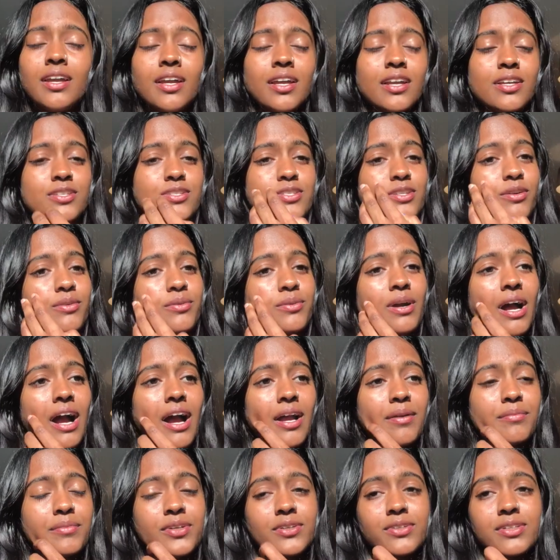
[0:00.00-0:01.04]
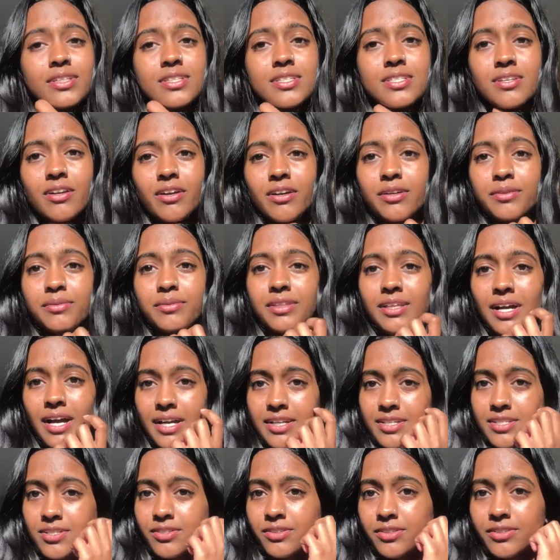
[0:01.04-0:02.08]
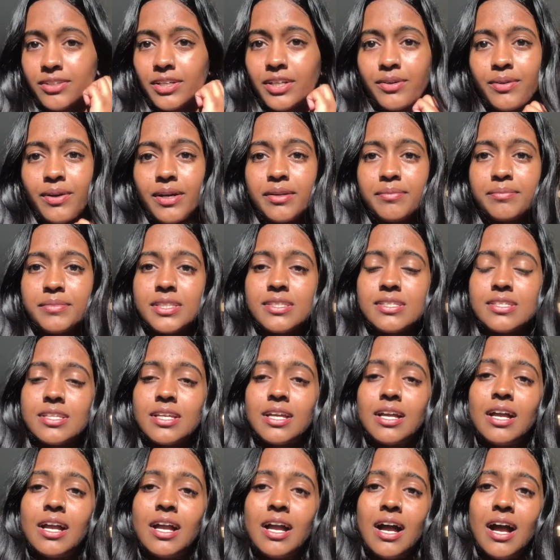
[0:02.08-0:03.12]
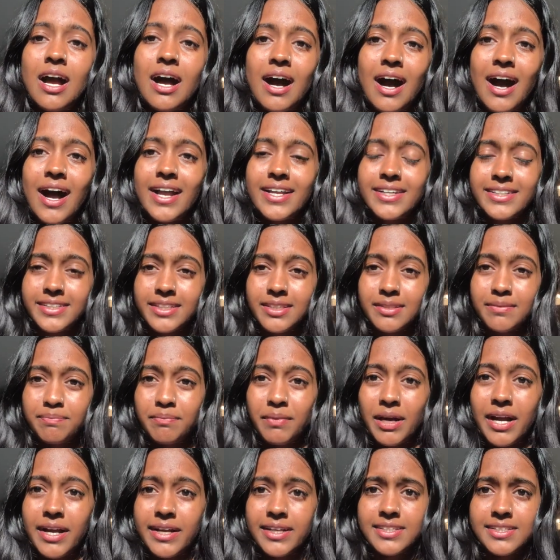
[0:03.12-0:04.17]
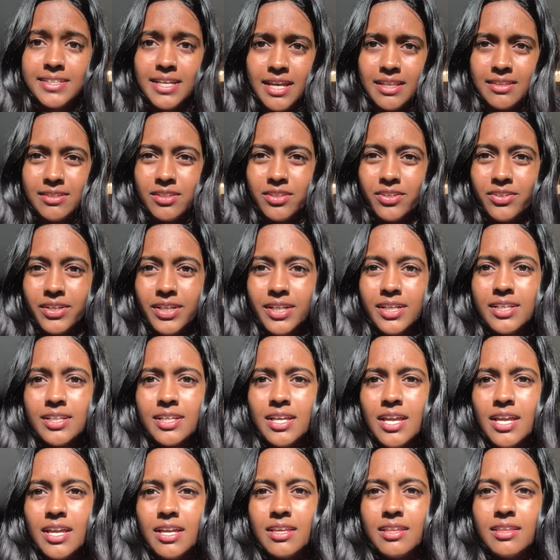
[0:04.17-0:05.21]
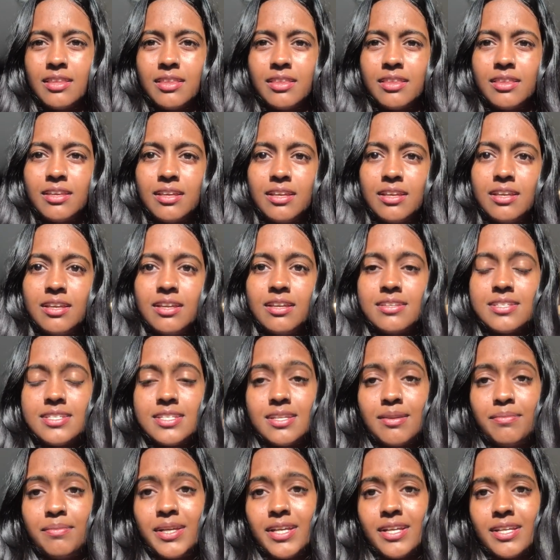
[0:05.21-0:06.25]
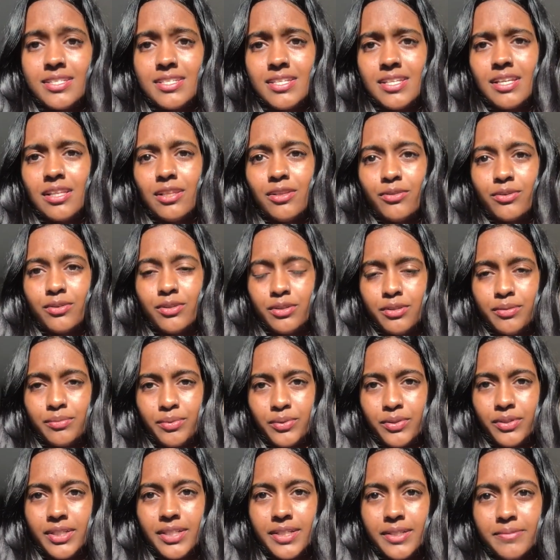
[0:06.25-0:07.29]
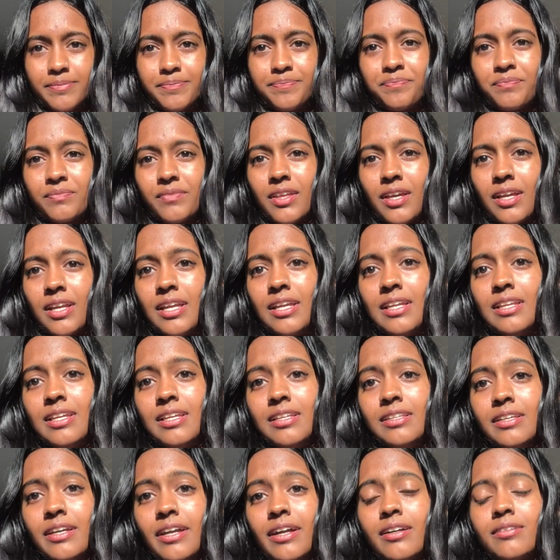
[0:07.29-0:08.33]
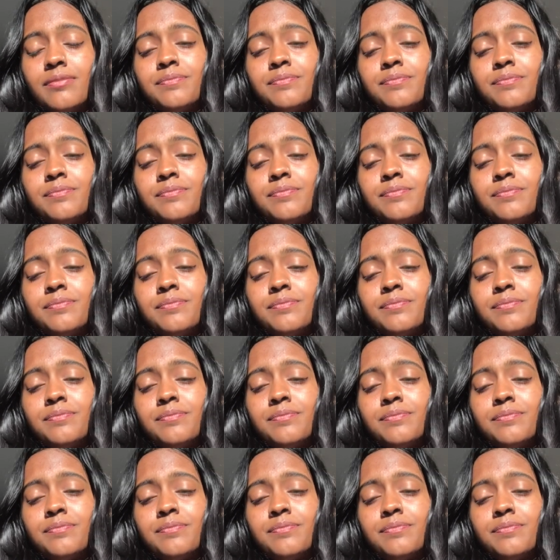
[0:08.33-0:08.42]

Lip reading: So I'm going to start with high school requirements. I did my 10th grade in the CBSE local board in India.